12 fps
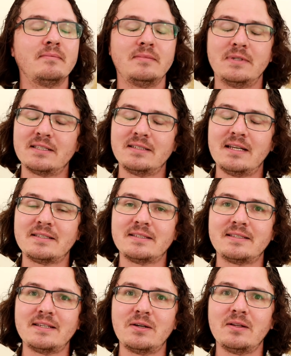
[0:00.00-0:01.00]
doesn't
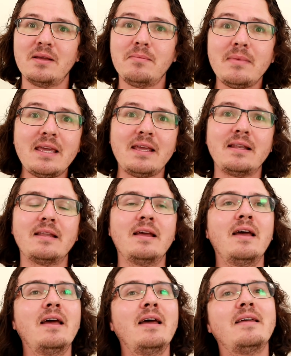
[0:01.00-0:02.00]
necessarily mean
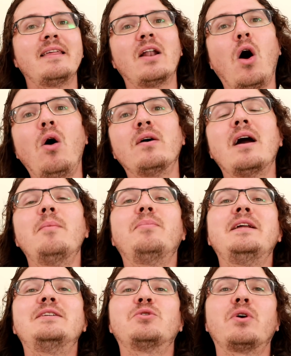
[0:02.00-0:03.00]
that all
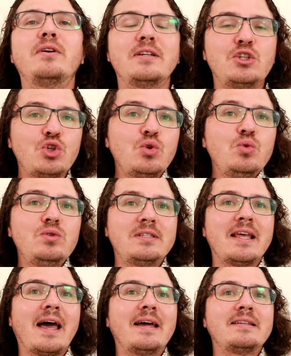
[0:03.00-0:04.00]
companies are going to choose
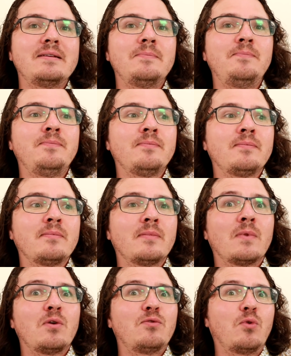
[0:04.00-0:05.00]
that
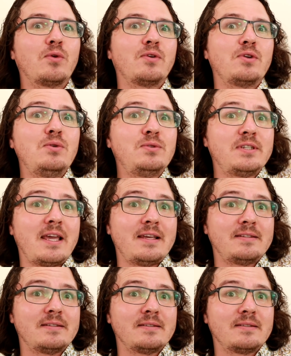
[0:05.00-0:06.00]
for their use
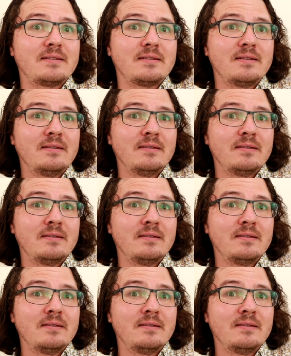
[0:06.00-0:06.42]
cases.